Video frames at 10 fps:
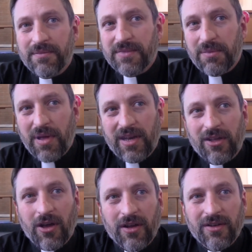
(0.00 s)

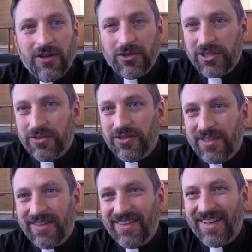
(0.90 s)
Depending on your
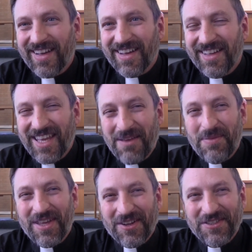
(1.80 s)
children,
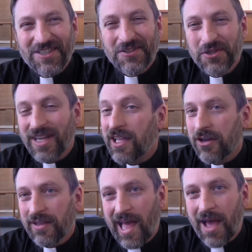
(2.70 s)
keeping your children in
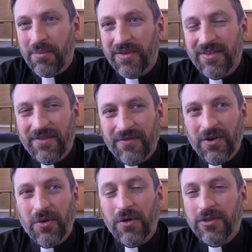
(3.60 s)
your lap for
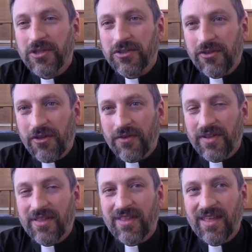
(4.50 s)
a whole church
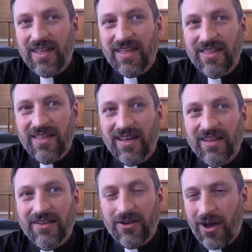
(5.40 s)
service is
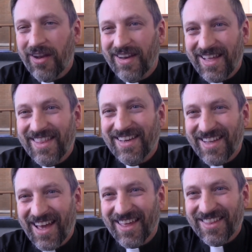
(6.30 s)
not an easy
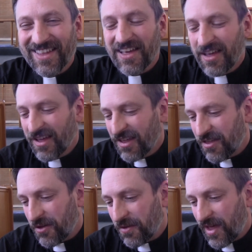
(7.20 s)
task.
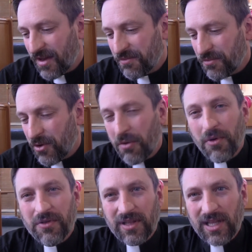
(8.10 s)
So that
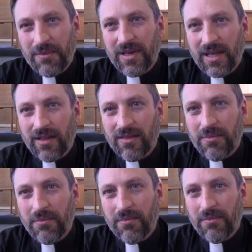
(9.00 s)
almost eliminates
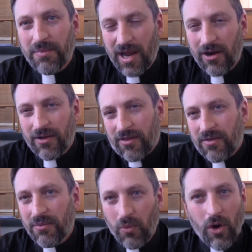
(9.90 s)

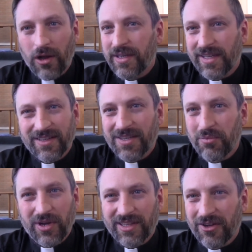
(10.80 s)
parents wanting to
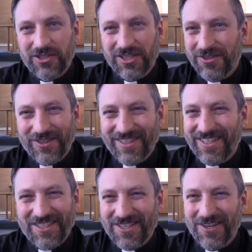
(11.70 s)
bring their children
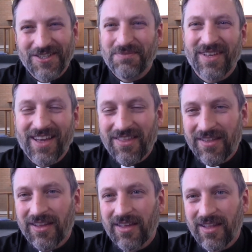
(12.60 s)
to church, because
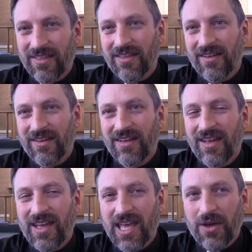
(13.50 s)

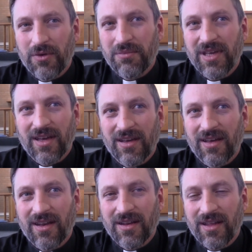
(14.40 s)
it would be
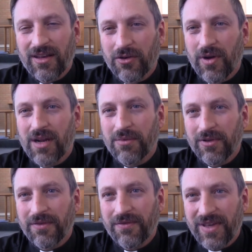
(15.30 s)
an
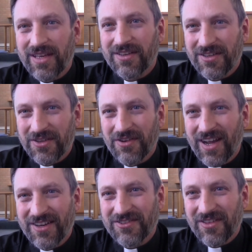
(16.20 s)
incredible feat to
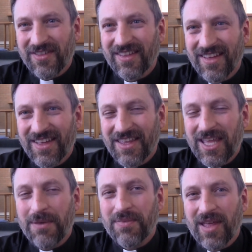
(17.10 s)
try to just
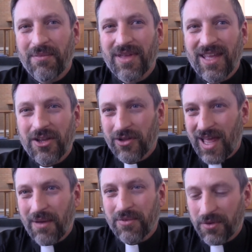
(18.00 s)
keep them in your
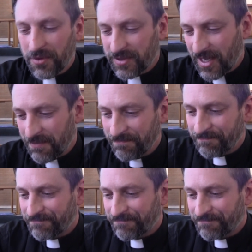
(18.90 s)
lap the whole time.